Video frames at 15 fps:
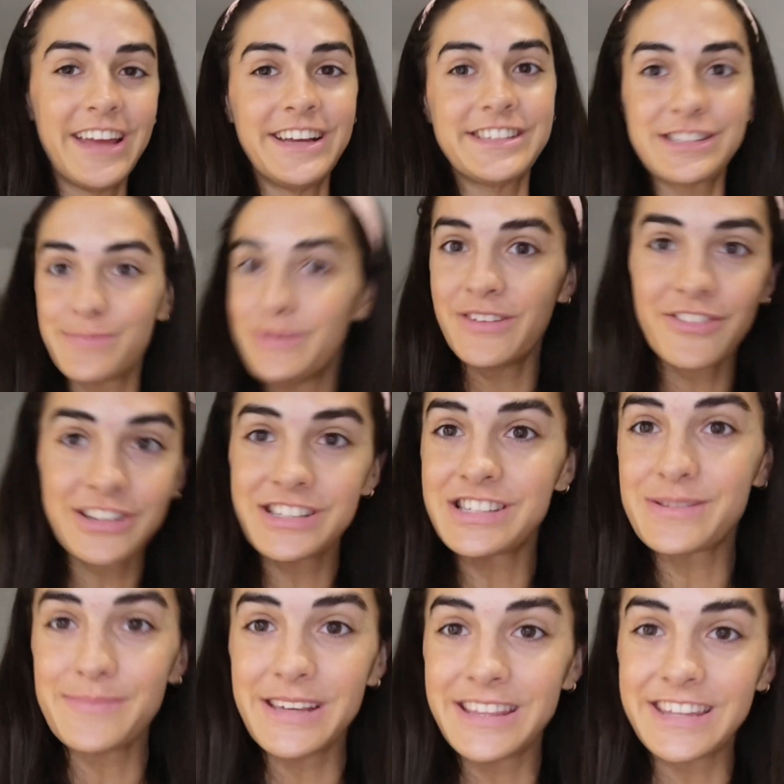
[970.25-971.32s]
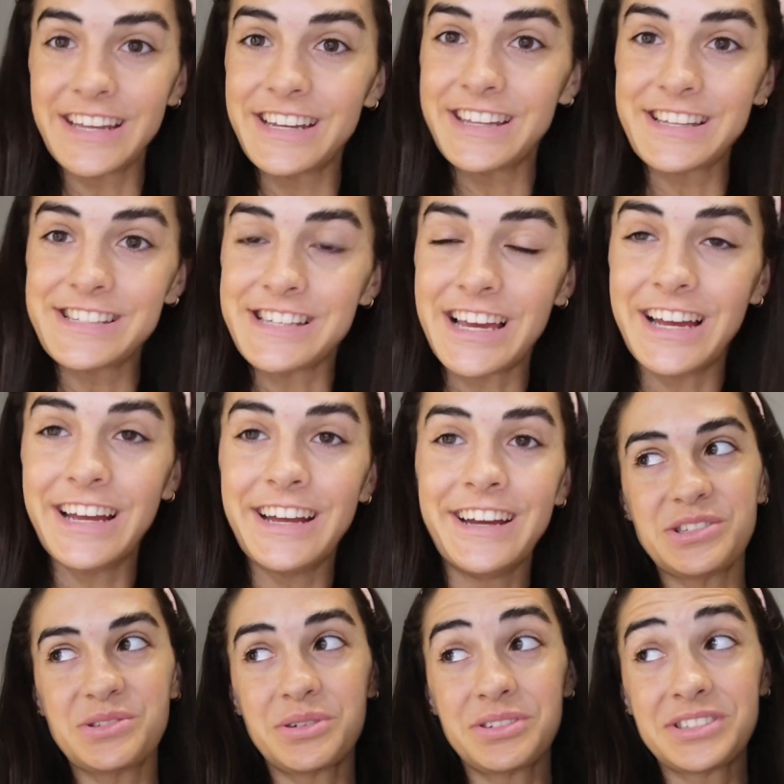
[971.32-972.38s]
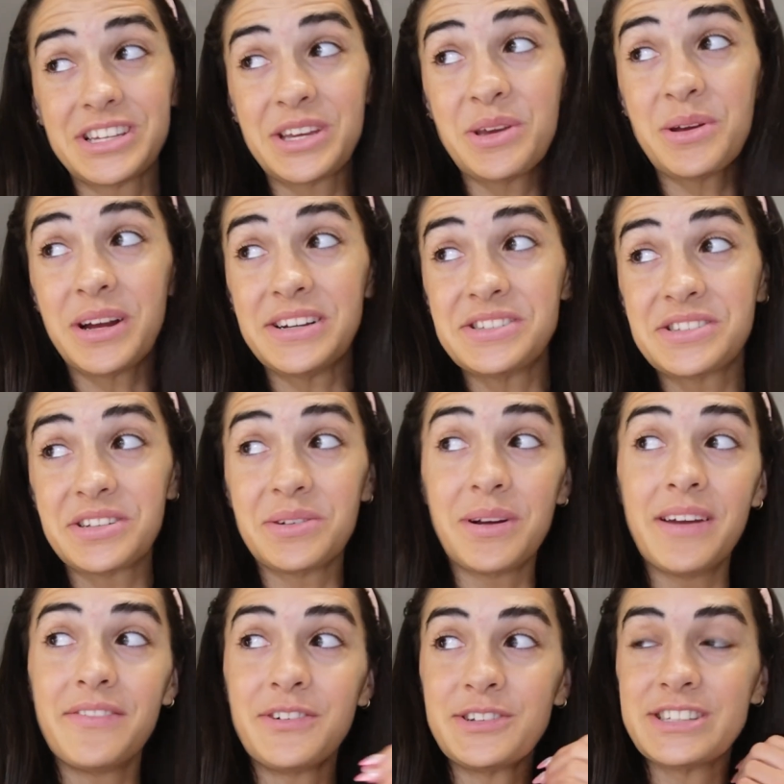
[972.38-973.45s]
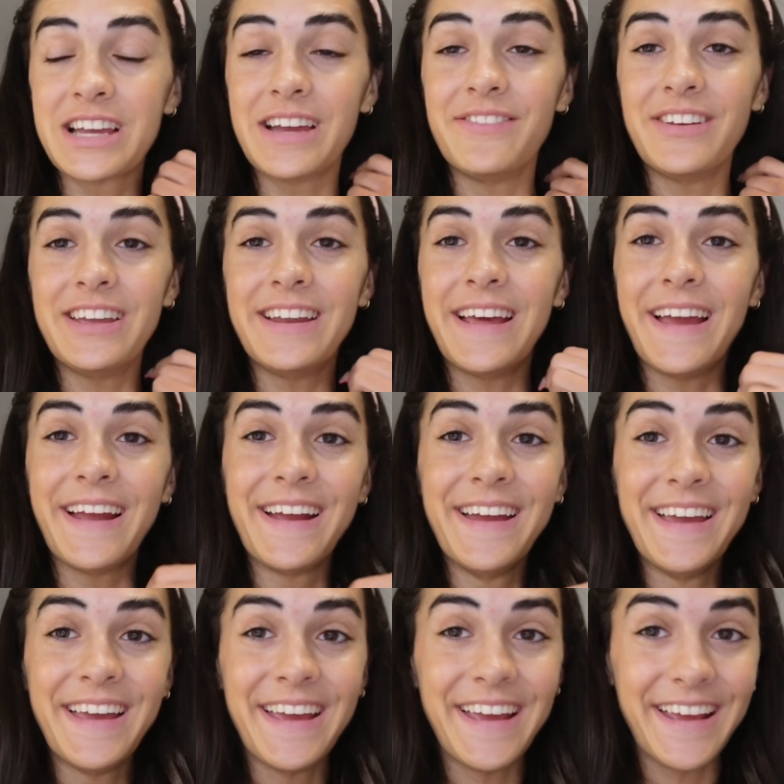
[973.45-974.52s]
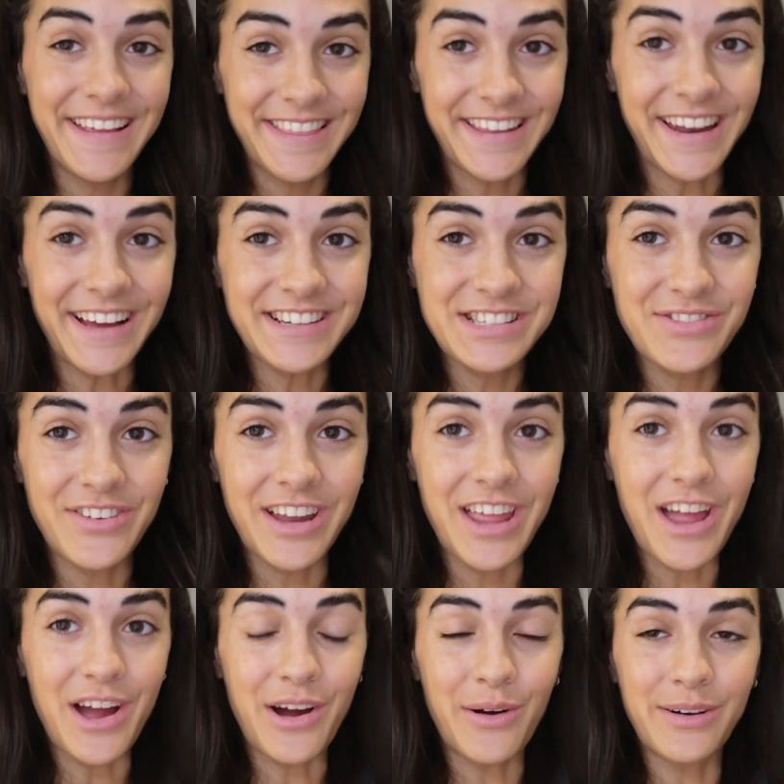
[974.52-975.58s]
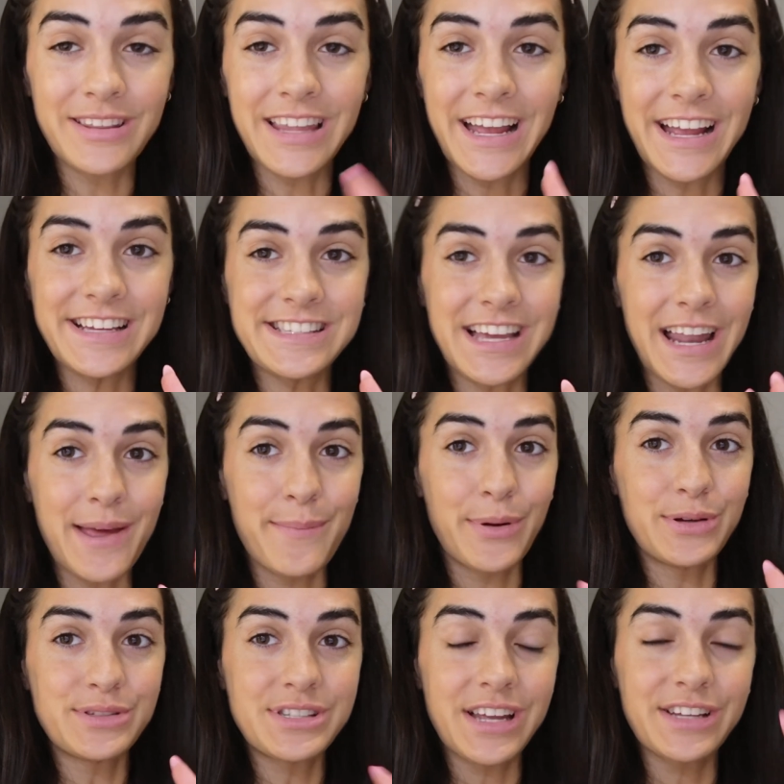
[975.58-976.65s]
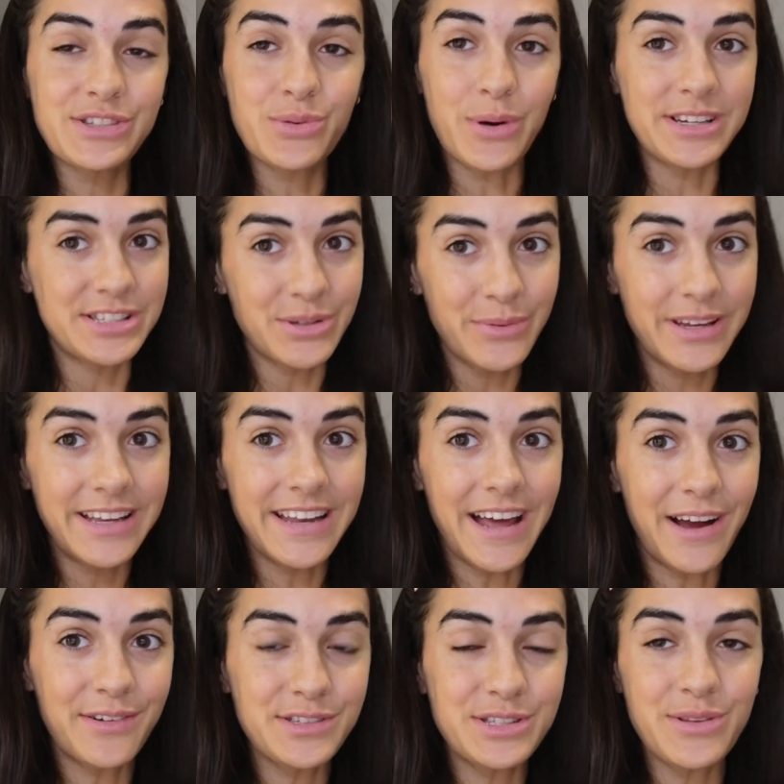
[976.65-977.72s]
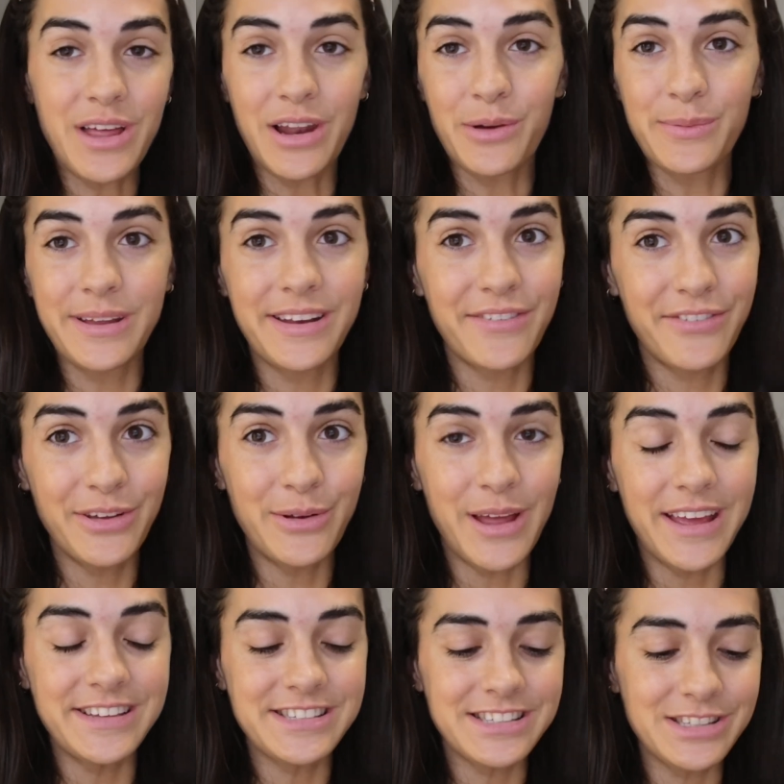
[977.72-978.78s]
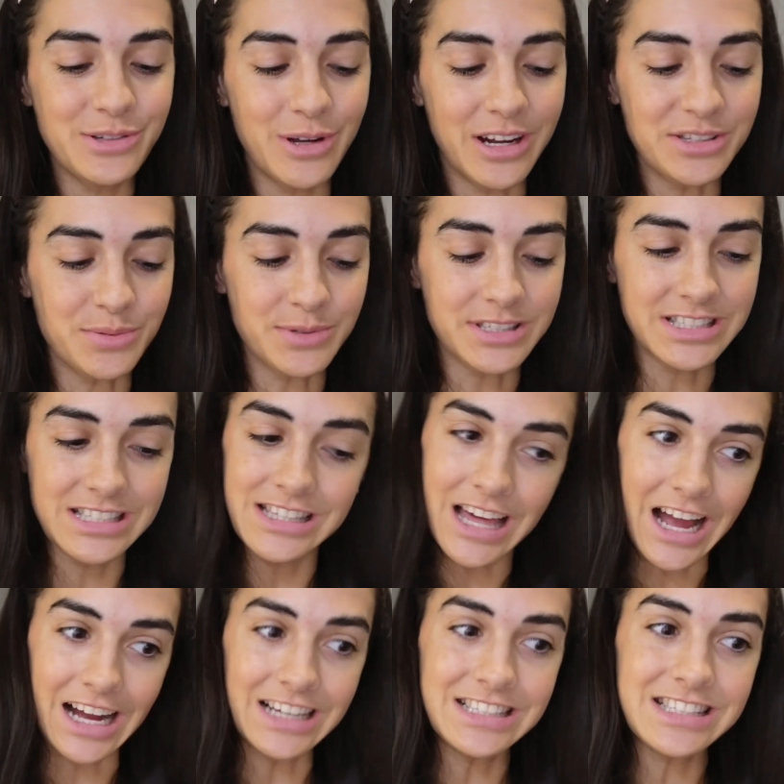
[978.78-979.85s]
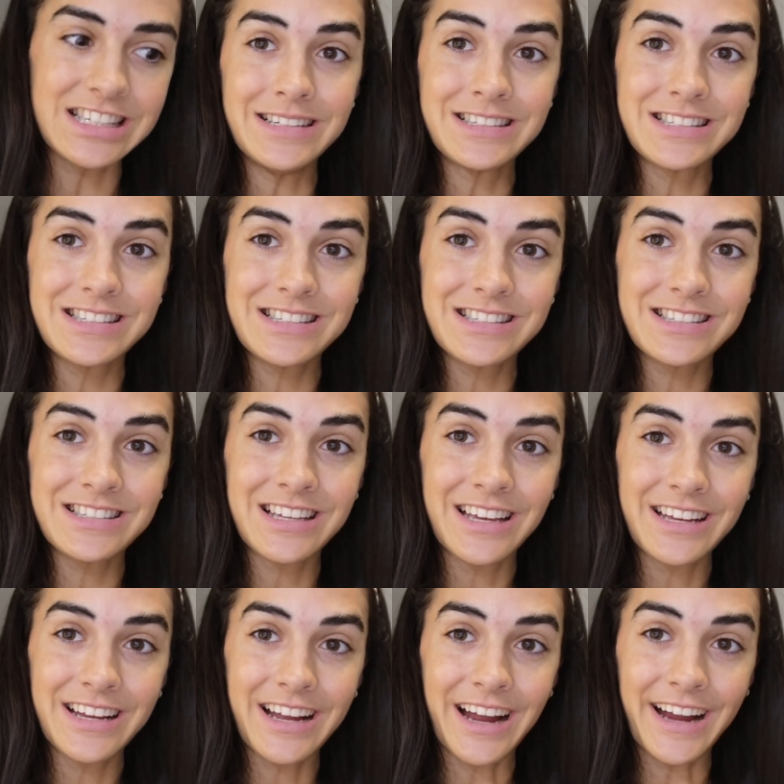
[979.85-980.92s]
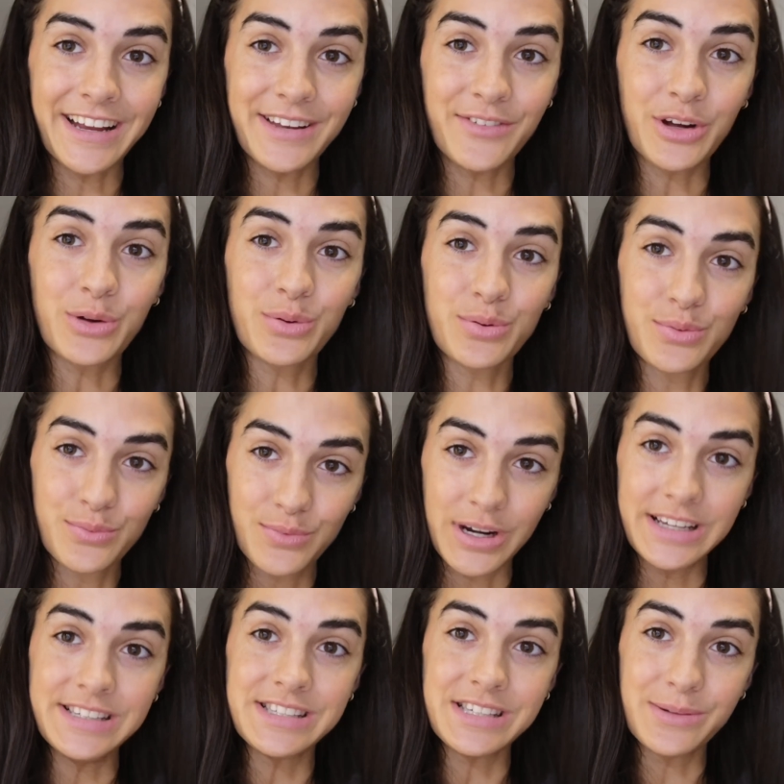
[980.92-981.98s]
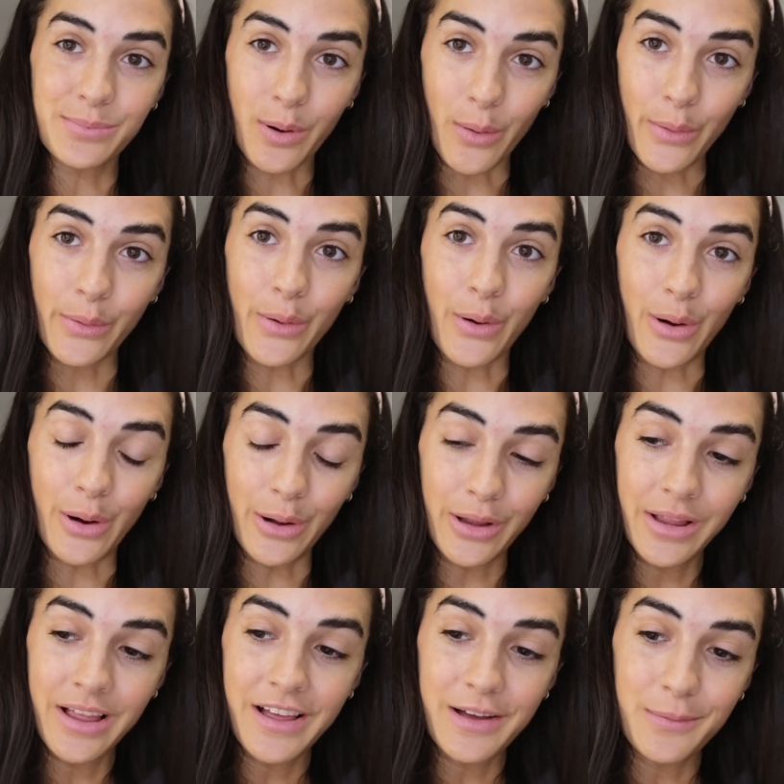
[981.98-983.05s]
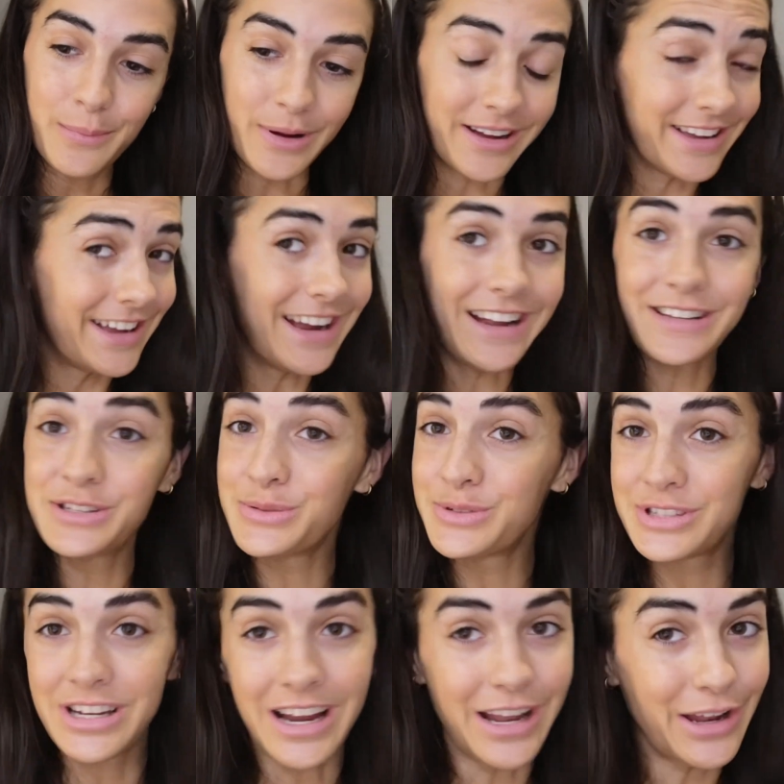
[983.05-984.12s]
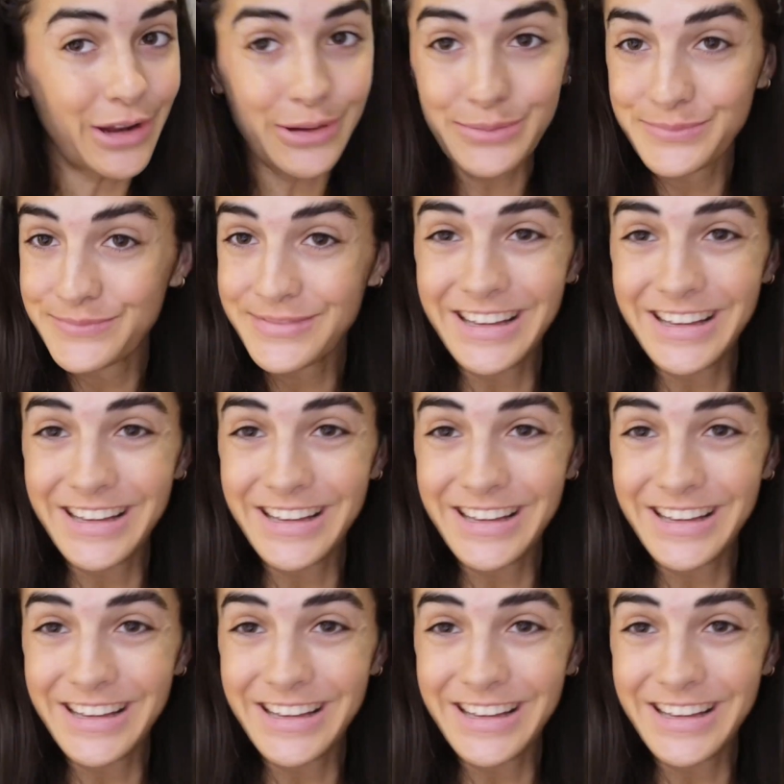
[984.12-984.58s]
It's me versus me at the end of the day. I'll take you guys through a full day of eating in the next video. Like I said, I'm posting twice a week now, so that'll be in a few days. So you guys will see that. It's kind of a crazy protocol, but you gotta do what you gotta do.